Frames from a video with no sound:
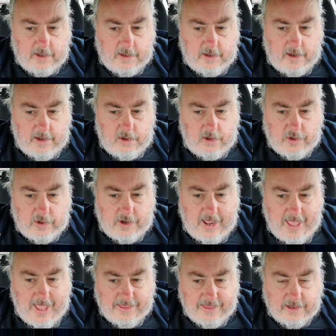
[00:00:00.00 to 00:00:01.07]

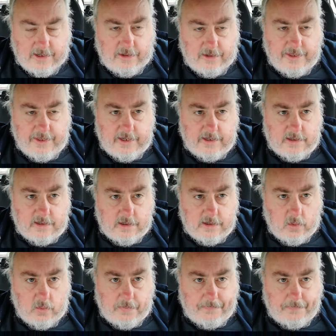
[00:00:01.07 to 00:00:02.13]
unethical thing to
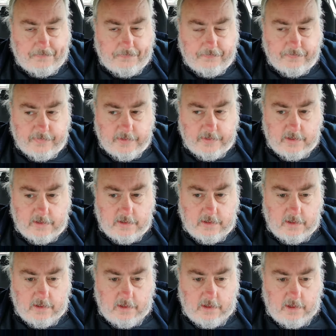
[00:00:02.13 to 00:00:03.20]
do.
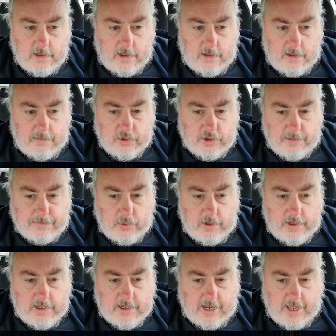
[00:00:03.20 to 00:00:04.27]
But the
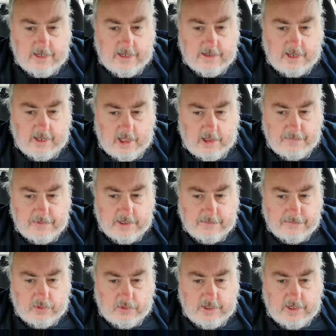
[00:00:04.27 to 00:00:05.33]
bully can't help it. The
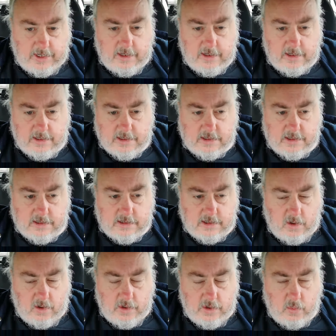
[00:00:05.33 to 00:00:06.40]
bully, it's
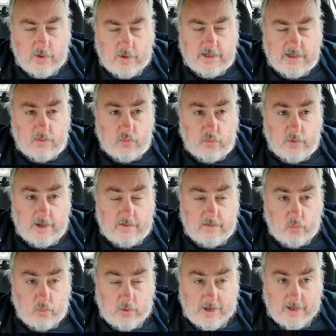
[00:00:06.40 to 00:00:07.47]
the only way
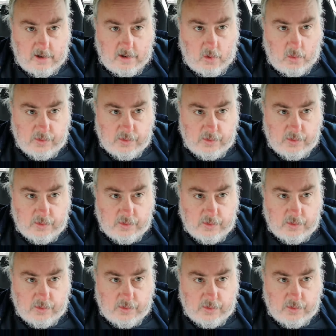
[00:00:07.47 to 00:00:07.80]
it knows